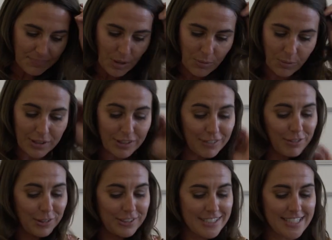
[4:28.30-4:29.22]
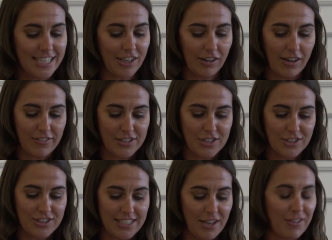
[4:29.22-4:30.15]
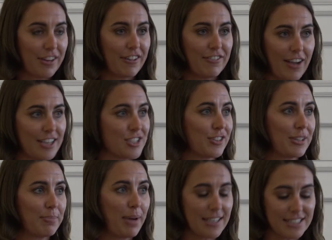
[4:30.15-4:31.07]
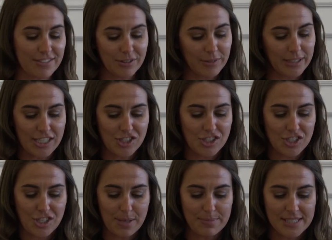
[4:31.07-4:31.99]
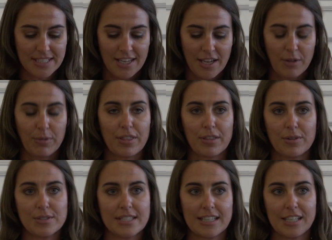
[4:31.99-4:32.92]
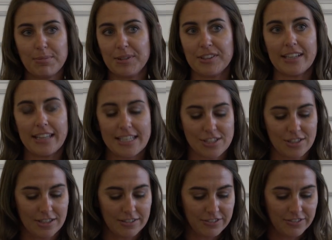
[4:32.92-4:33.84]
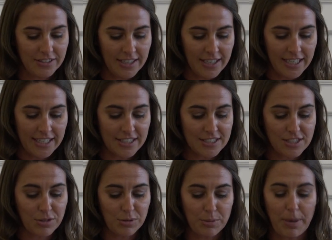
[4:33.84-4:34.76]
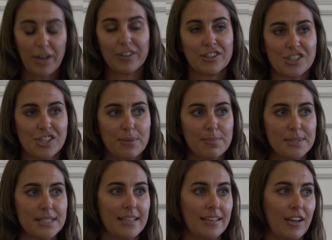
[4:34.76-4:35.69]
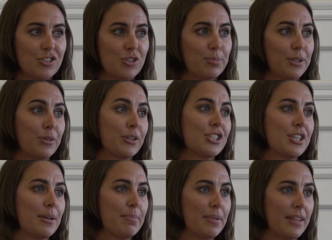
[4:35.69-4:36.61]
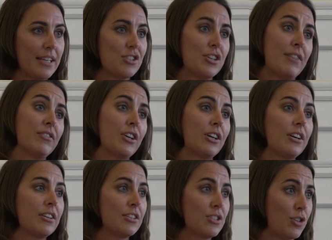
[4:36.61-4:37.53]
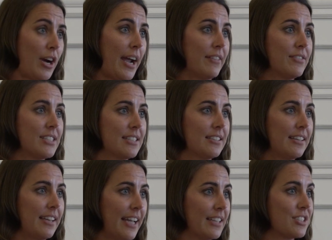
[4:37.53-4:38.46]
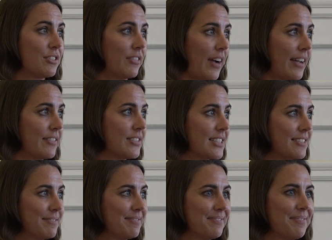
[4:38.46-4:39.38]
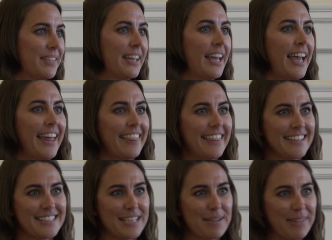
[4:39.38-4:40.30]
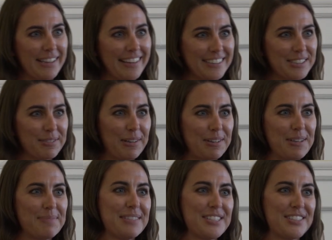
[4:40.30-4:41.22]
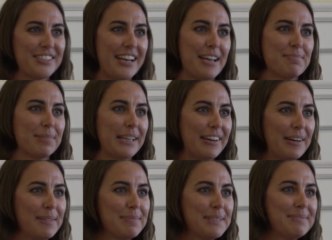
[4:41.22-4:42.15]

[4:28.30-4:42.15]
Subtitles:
We look forward to seeing our officers out there fostering positive relationships with those in the community they serve. It is through partnerships and entrepreneurship that Denver strives and survives. At this time, I'd like to welcome Mr. Ed Blair up.